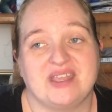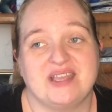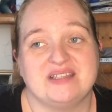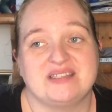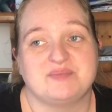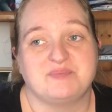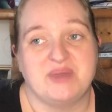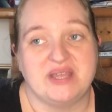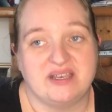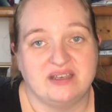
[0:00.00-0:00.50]

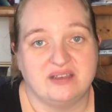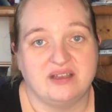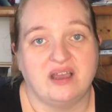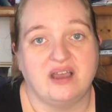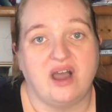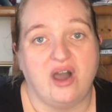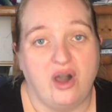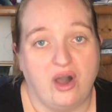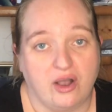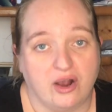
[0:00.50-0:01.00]
It's been
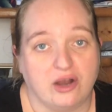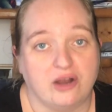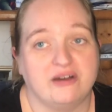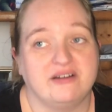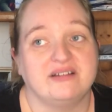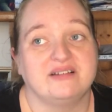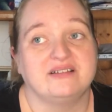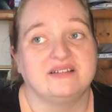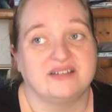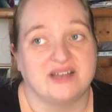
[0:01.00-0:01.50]
a
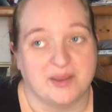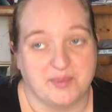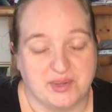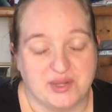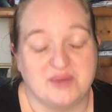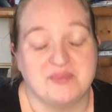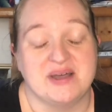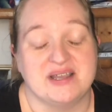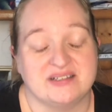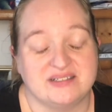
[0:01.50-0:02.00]
hard
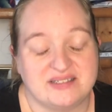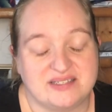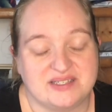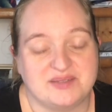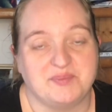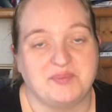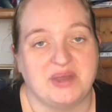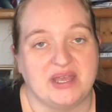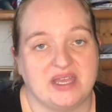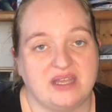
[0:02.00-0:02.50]
couple of months,
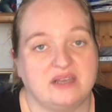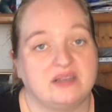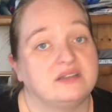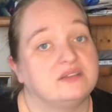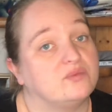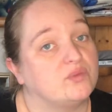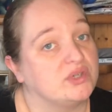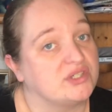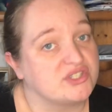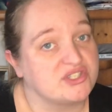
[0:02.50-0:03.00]
but
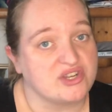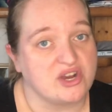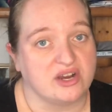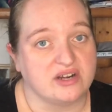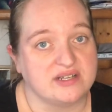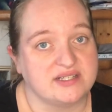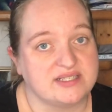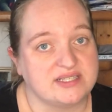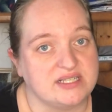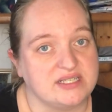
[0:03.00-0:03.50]
we're
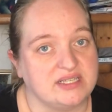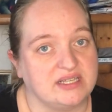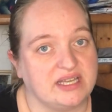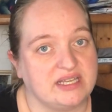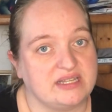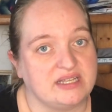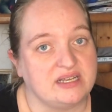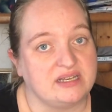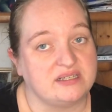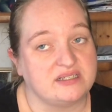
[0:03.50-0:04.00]
starting to see the light
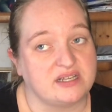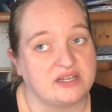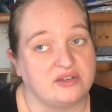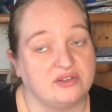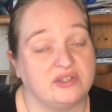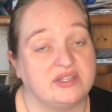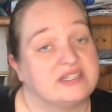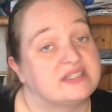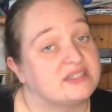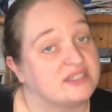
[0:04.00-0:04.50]
at the end of the
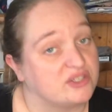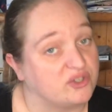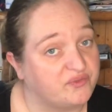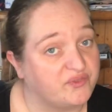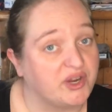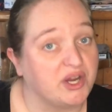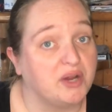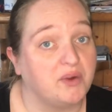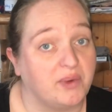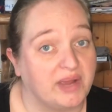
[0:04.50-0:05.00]
tunnel. It's still
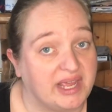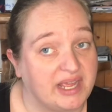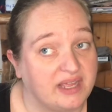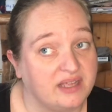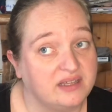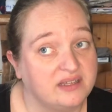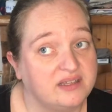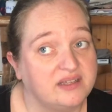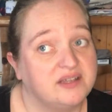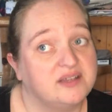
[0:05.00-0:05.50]
far
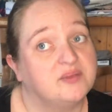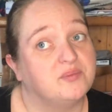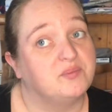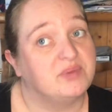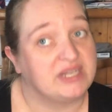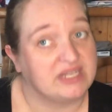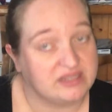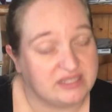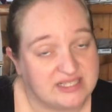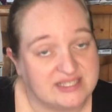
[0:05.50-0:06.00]
away,
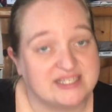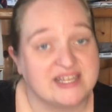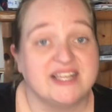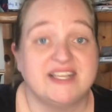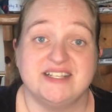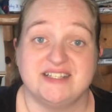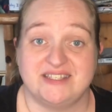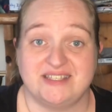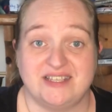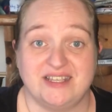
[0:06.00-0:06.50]
but at least I
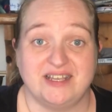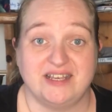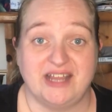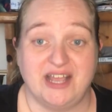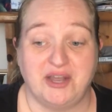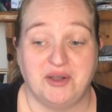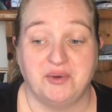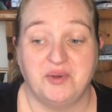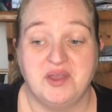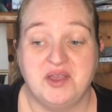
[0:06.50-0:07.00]
can see it
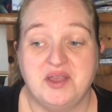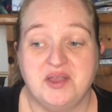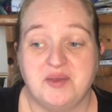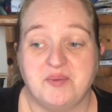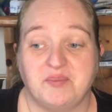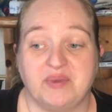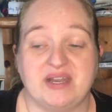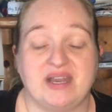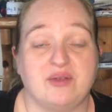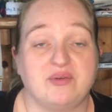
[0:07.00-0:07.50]
now.
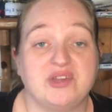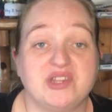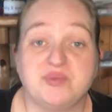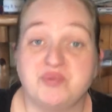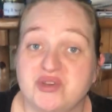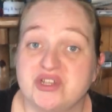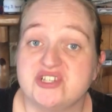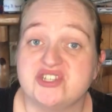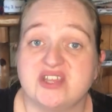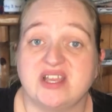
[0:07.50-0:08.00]
But I really
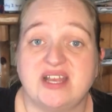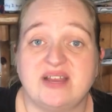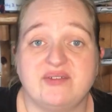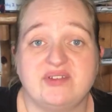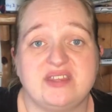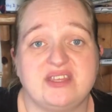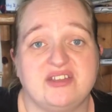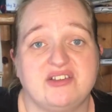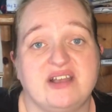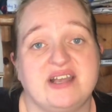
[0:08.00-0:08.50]
appreciate
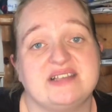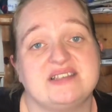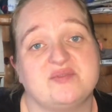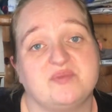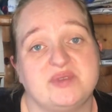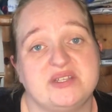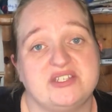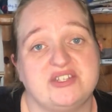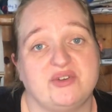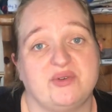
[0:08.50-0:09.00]
everything you guys
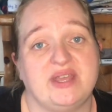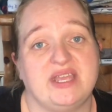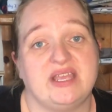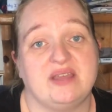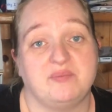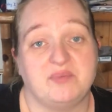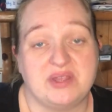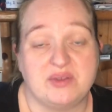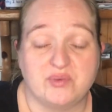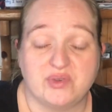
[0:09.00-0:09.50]
have been doing
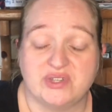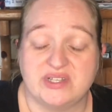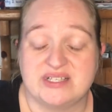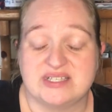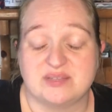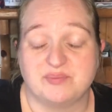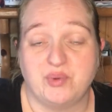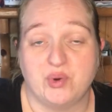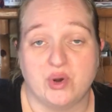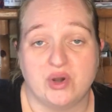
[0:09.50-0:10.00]
and being really
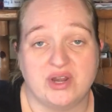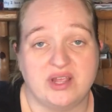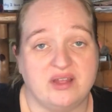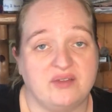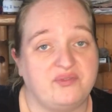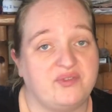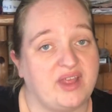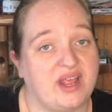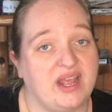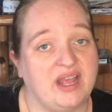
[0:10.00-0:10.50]

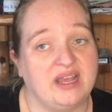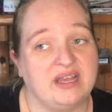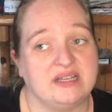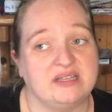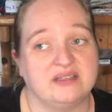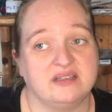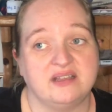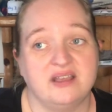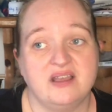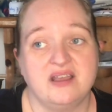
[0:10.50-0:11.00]
supportive.
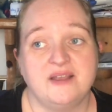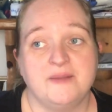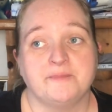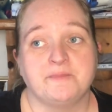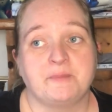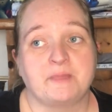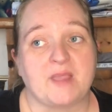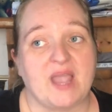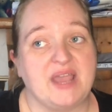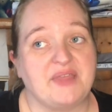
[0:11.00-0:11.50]
And
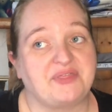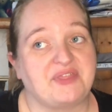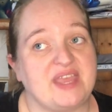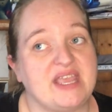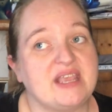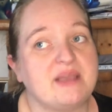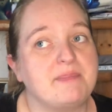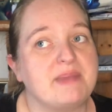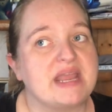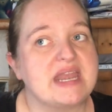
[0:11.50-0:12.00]
I
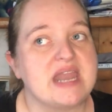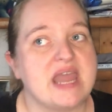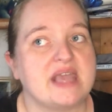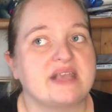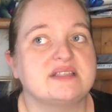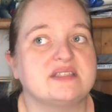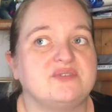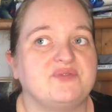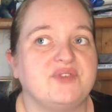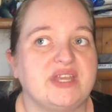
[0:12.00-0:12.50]
think my
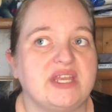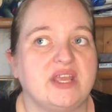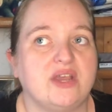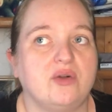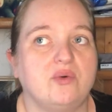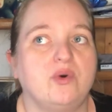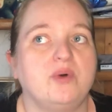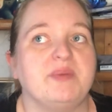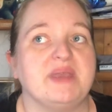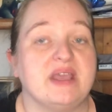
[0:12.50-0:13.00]
next
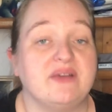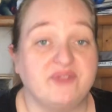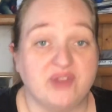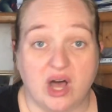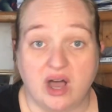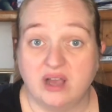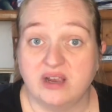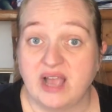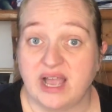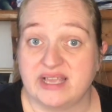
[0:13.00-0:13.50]
video will be a
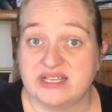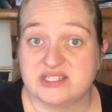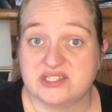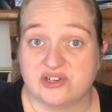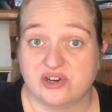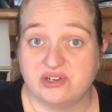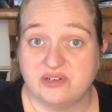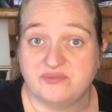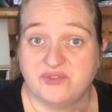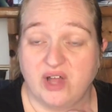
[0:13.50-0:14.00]
vlog. I
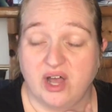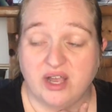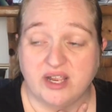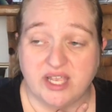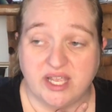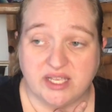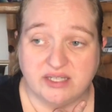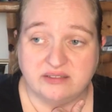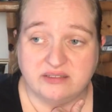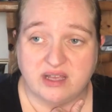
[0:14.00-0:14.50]
started
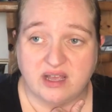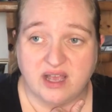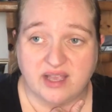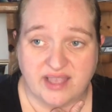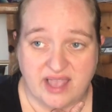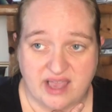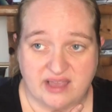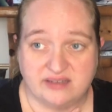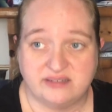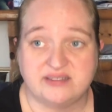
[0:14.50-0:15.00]
vlogging
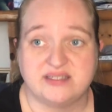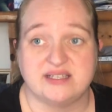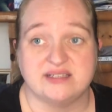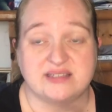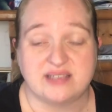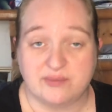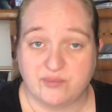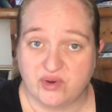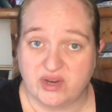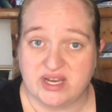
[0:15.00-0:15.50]
again
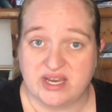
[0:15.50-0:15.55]
since I'm